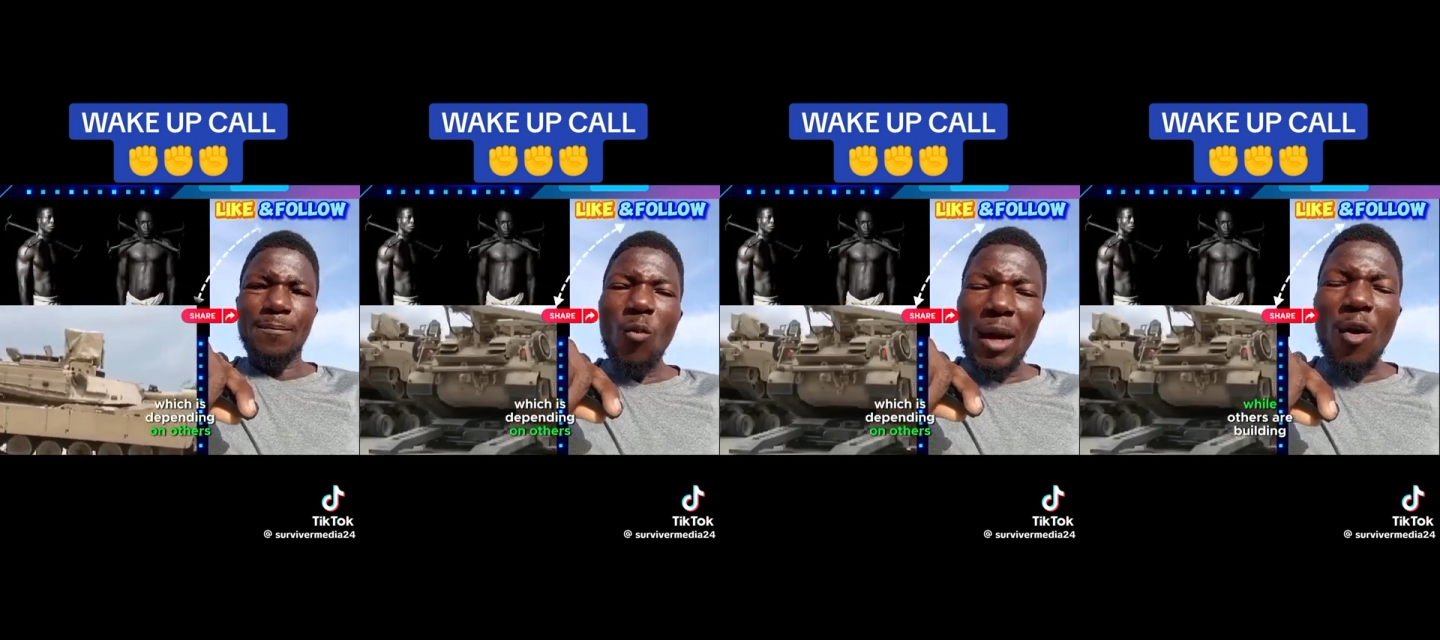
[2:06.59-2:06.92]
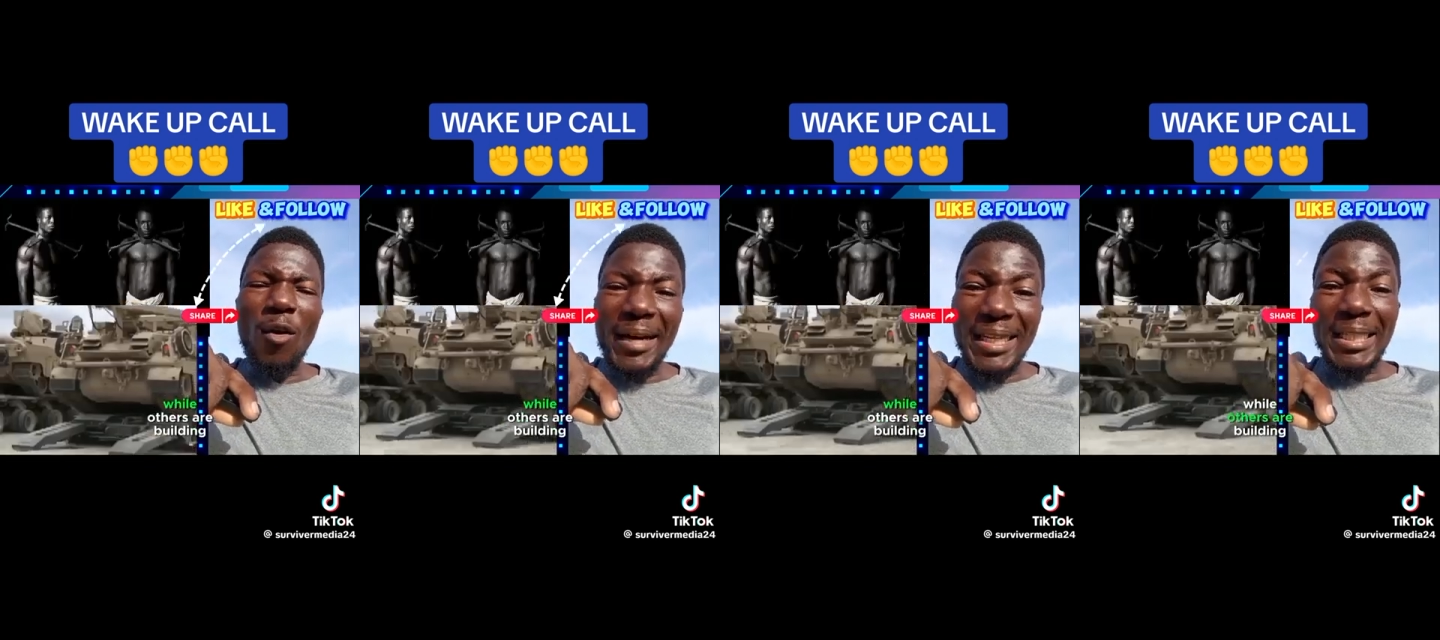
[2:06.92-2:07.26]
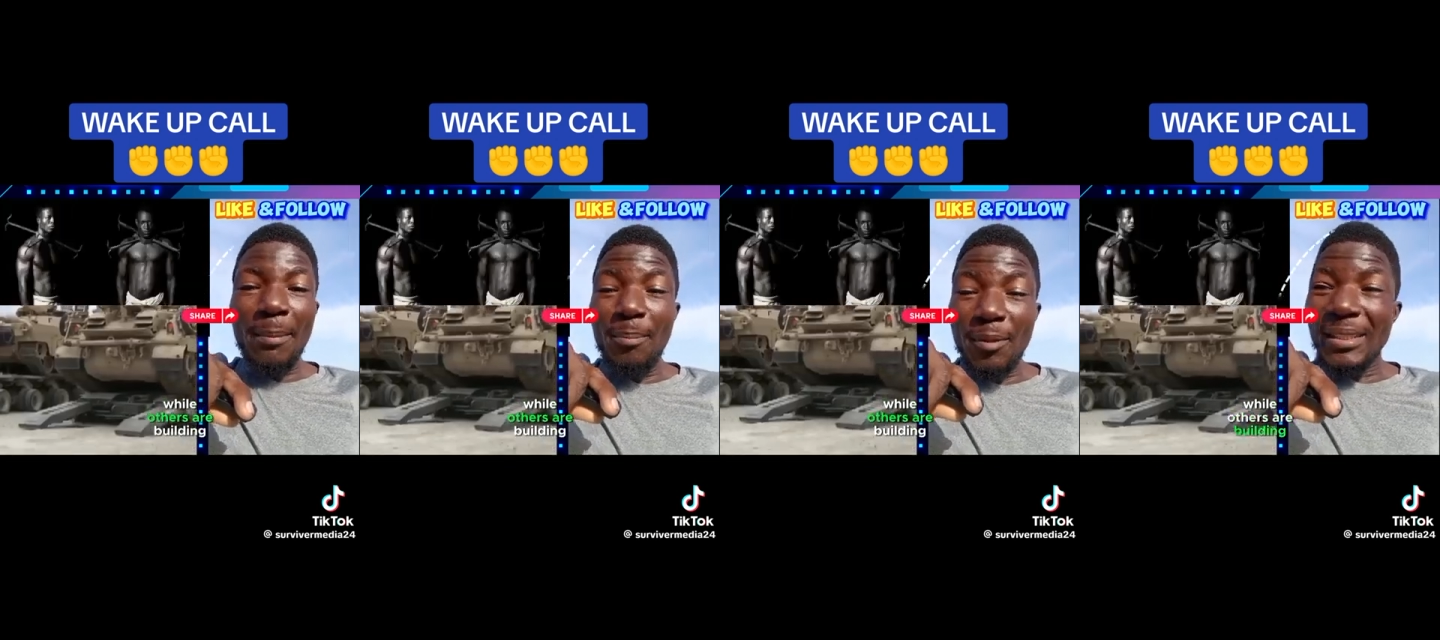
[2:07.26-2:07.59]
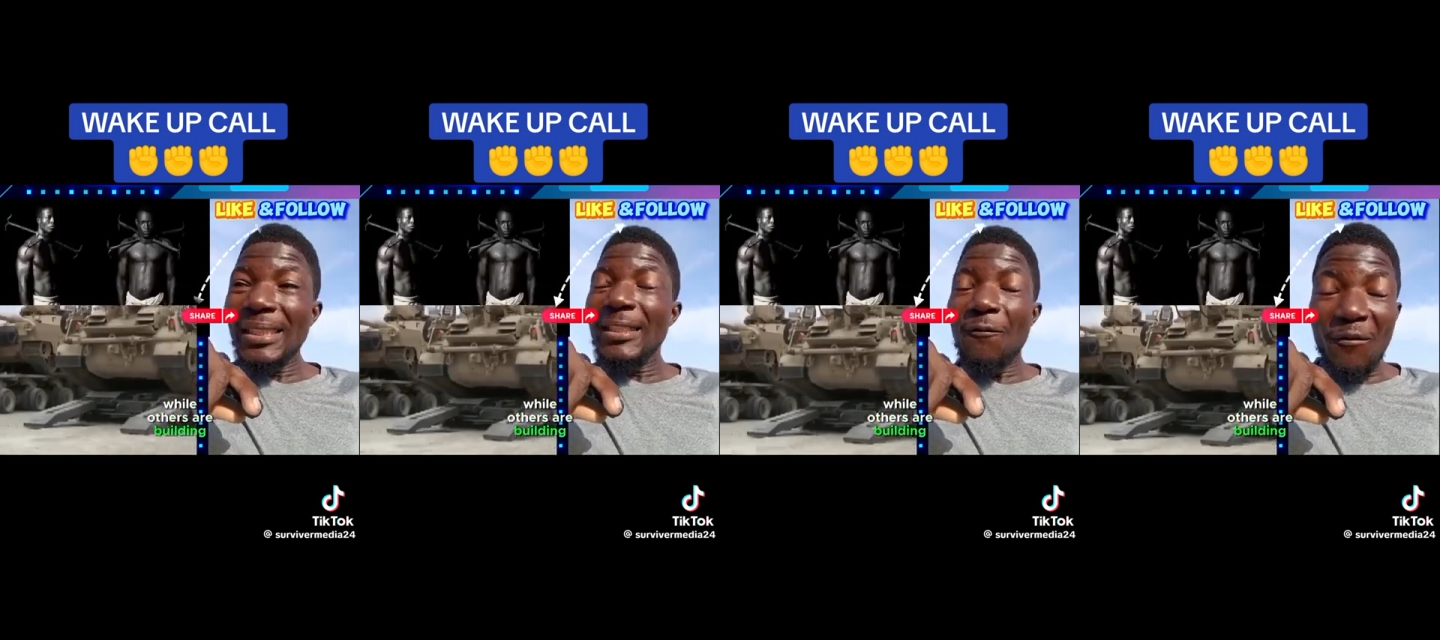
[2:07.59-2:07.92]
While others are
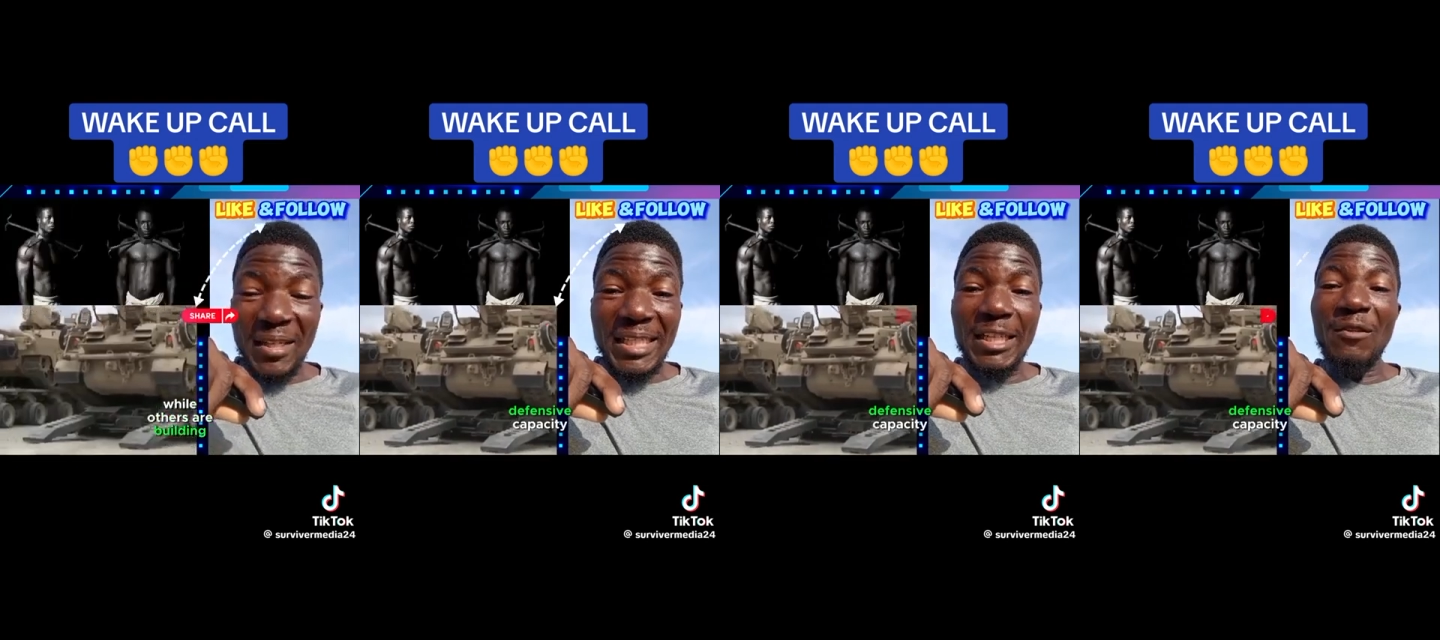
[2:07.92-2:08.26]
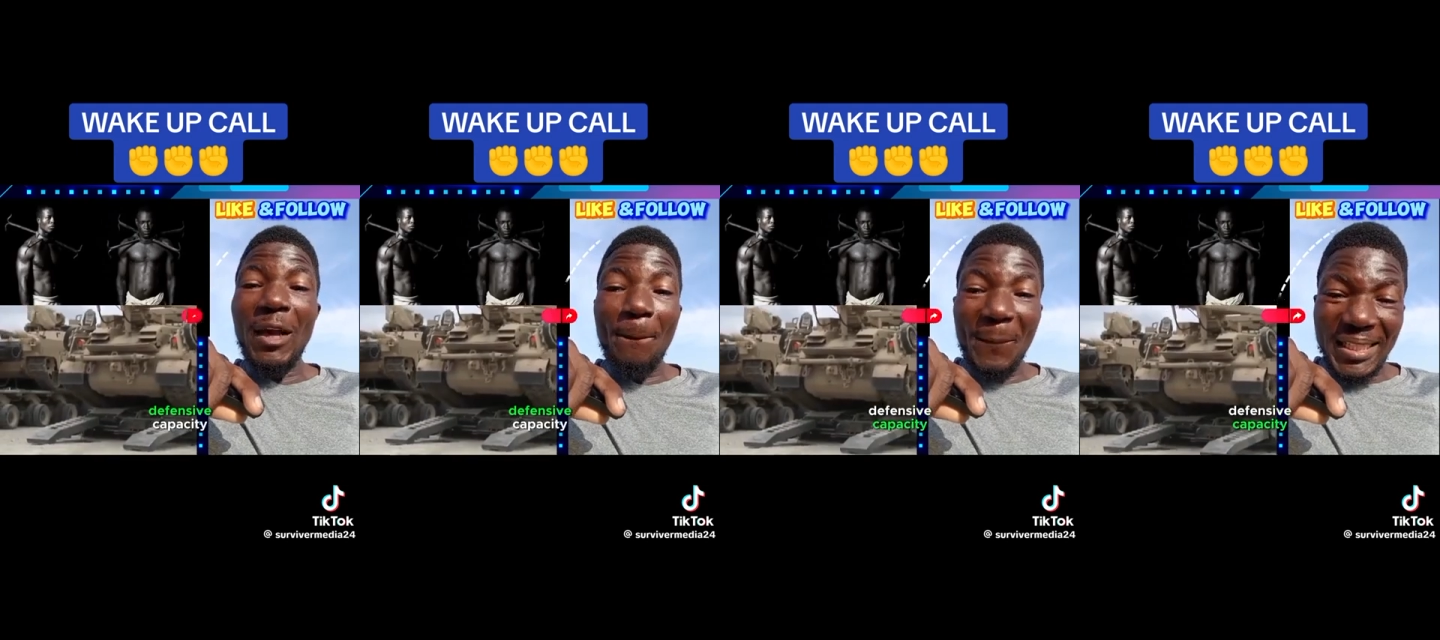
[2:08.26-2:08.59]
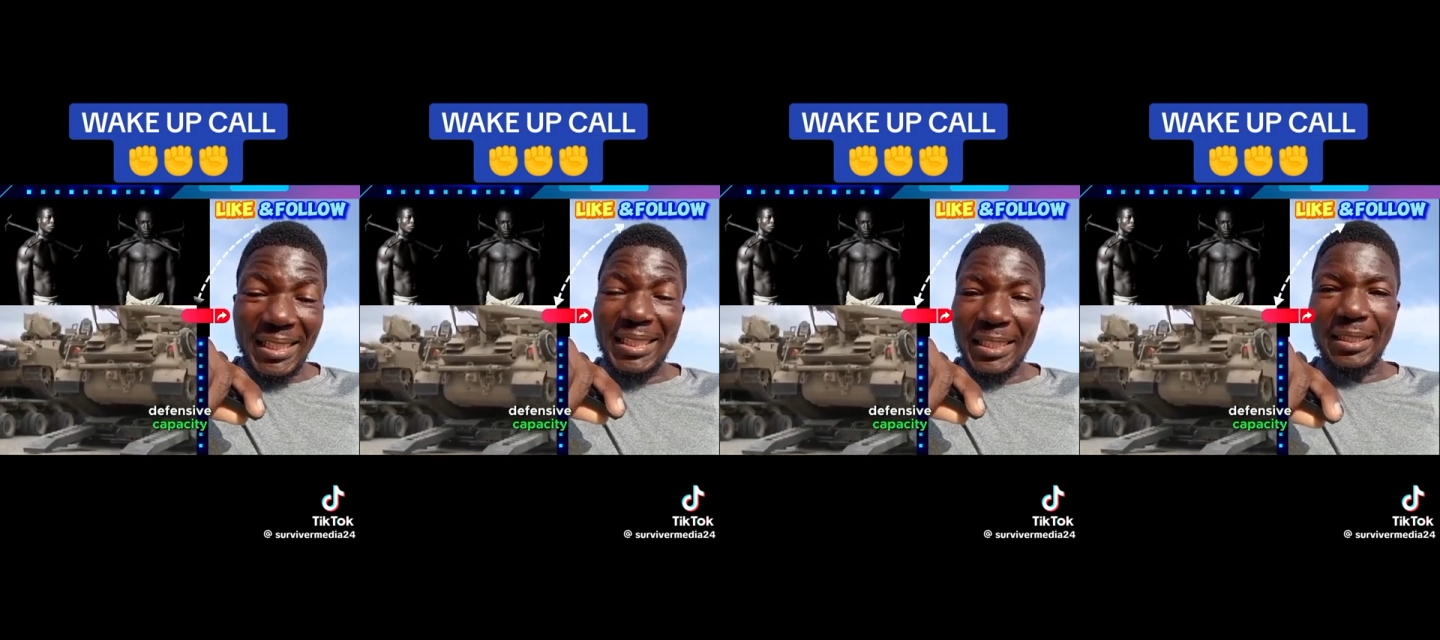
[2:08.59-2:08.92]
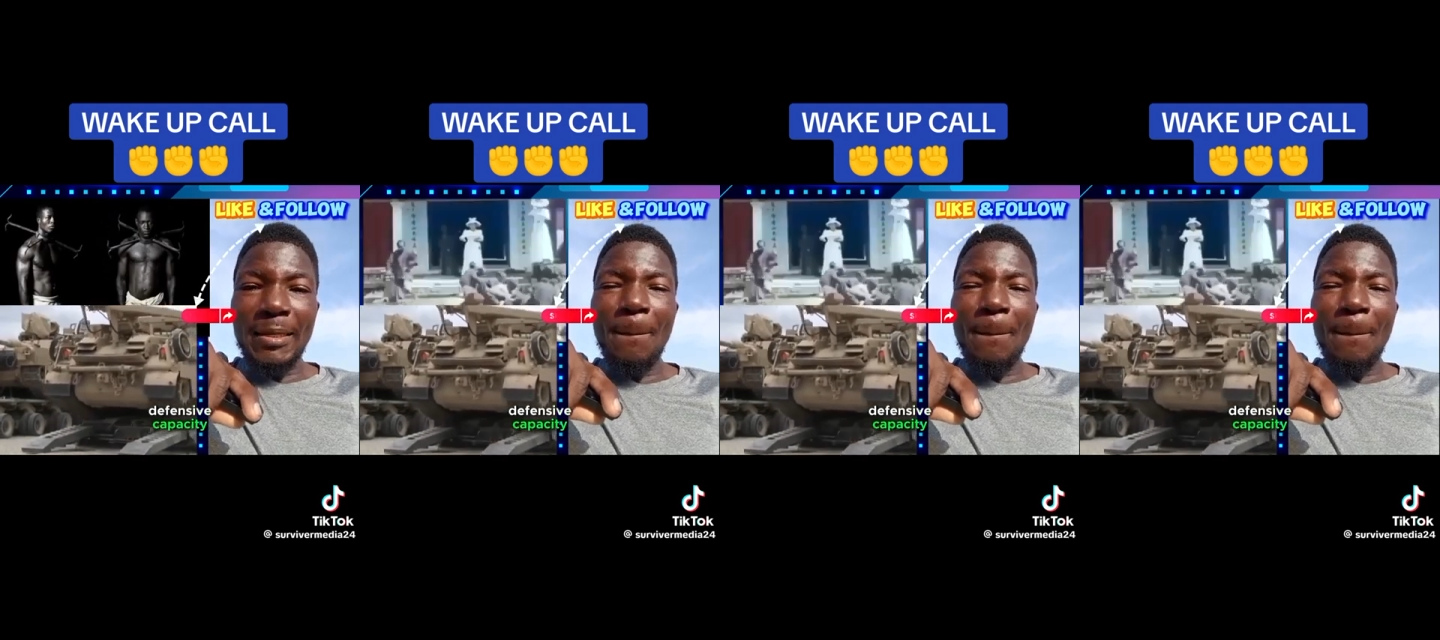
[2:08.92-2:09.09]
building defensive capacity,